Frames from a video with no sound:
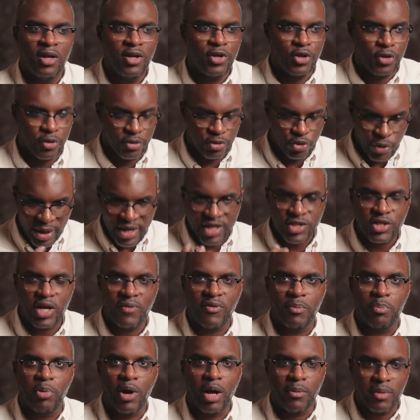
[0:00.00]
You're trying to solve a
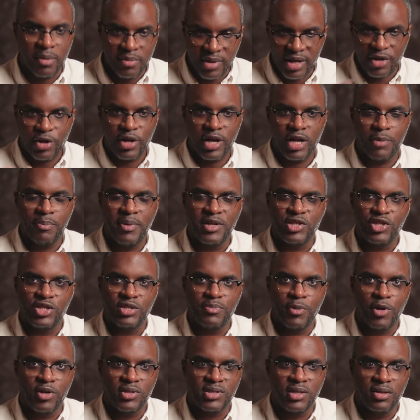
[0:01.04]
problem, now you're going to pitch this
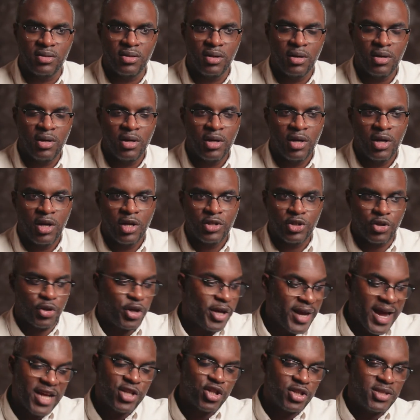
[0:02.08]
person. So you
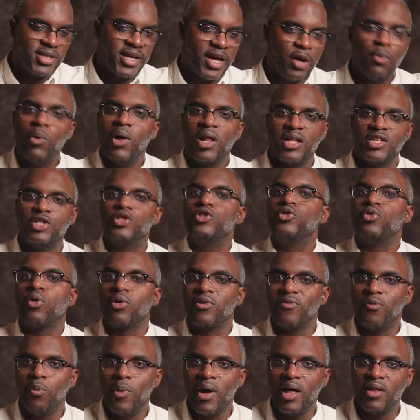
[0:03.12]
can't just say, well, it's a store
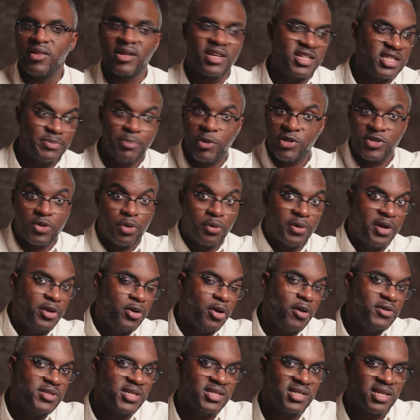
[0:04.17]
of wealth, because this person already
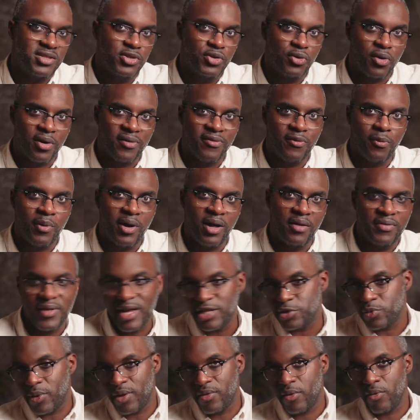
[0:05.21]
knows it's a store of wealth.
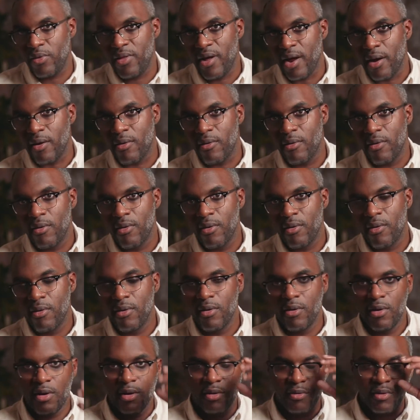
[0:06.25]
That's why they're there,
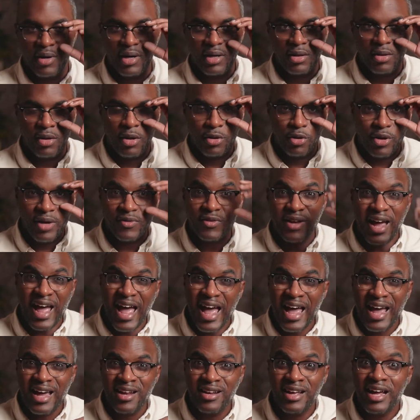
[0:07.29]
right? You have to
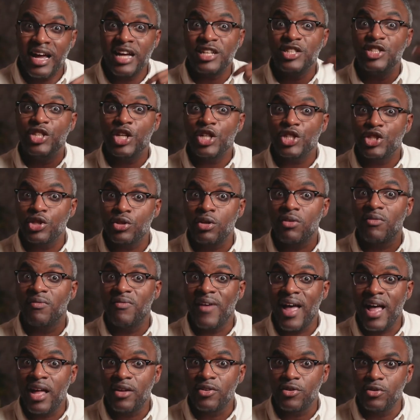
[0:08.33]
add additional
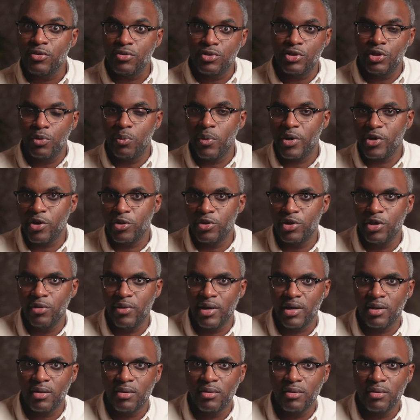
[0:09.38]
value to what you're doing.